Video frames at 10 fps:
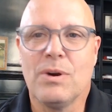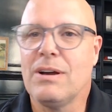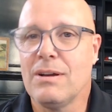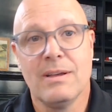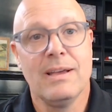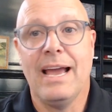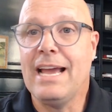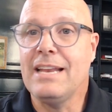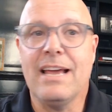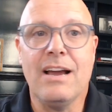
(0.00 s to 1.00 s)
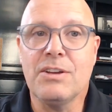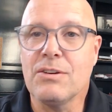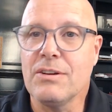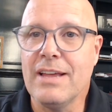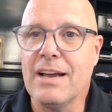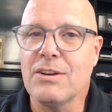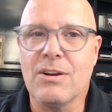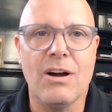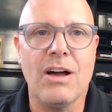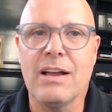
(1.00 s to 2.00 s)
Well, and now you're
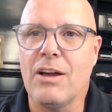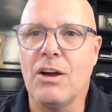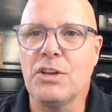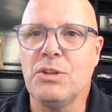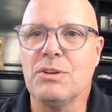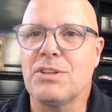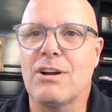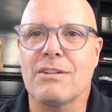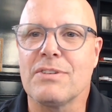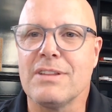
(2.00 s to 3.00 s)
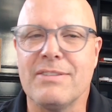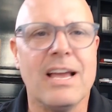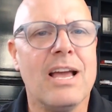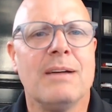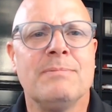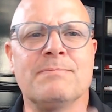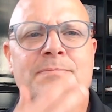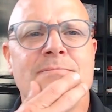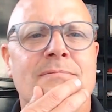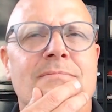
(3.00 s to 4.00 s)
all you do is talk for a living.
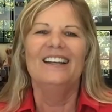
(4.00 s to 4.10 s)
Hmm.